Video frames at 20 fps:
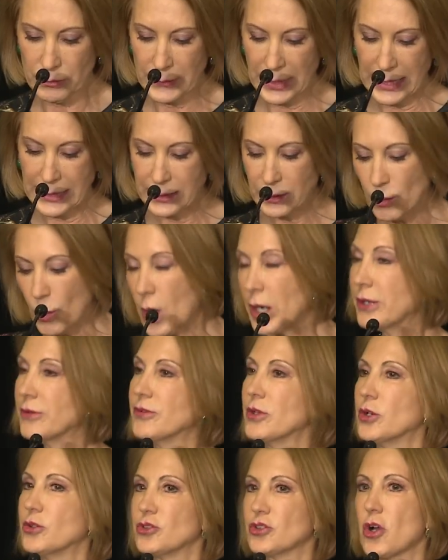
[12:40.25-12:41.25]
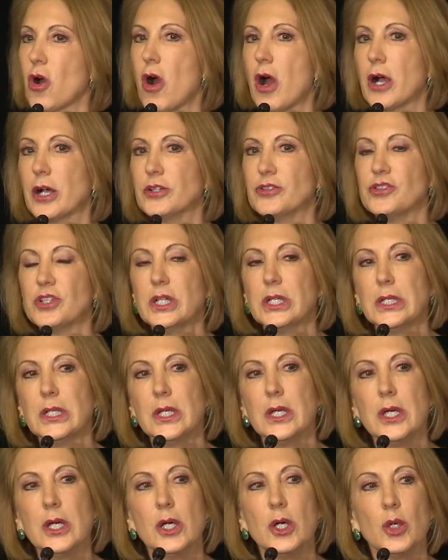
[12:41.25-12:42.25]
And in one of those cards
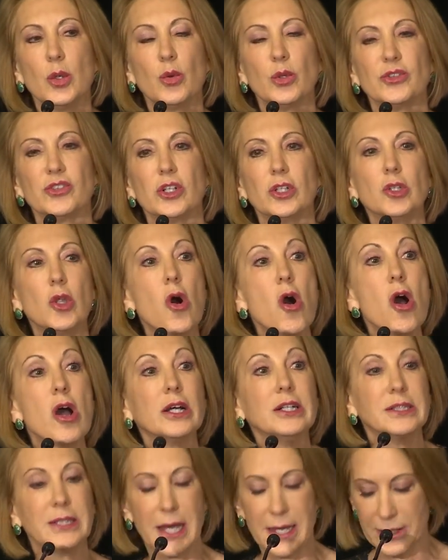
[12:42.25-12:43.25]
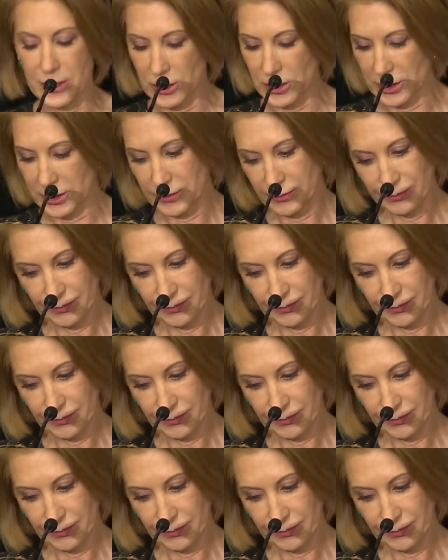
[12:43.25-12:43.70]
was a long letter